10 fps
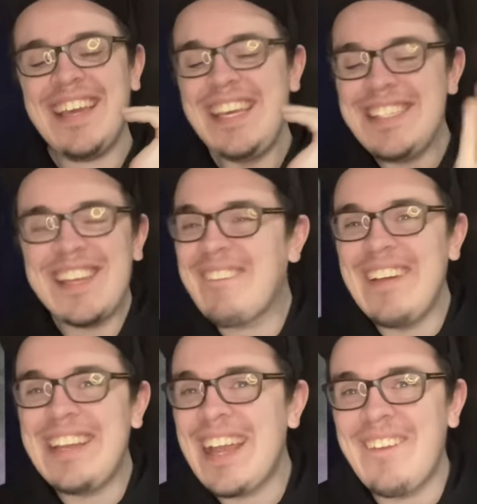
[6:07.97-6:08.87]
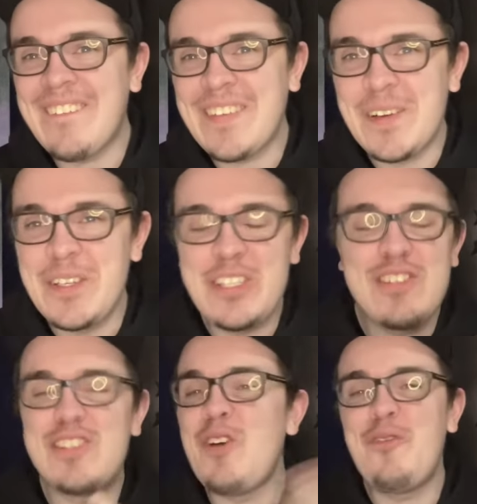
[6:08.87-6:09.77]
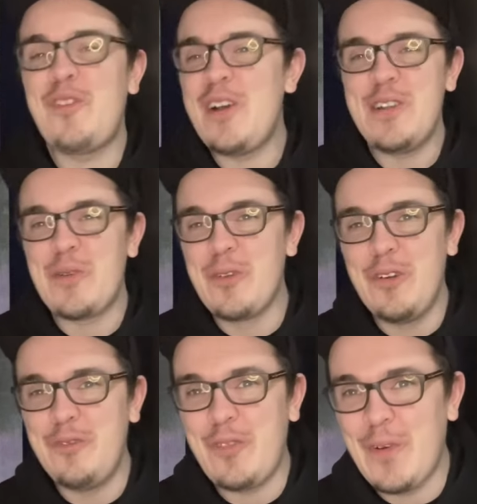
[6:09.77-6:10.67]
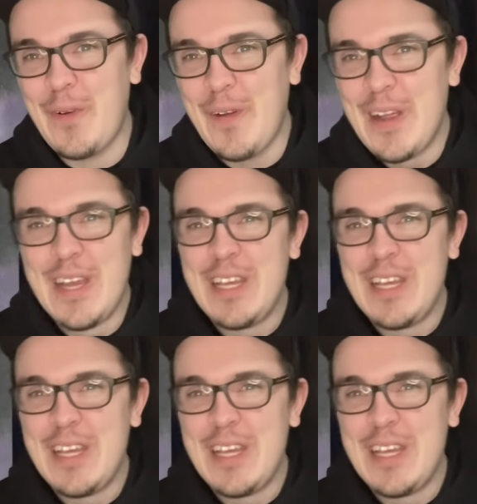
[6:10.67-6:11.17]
He's a great character. He's so fun to root for.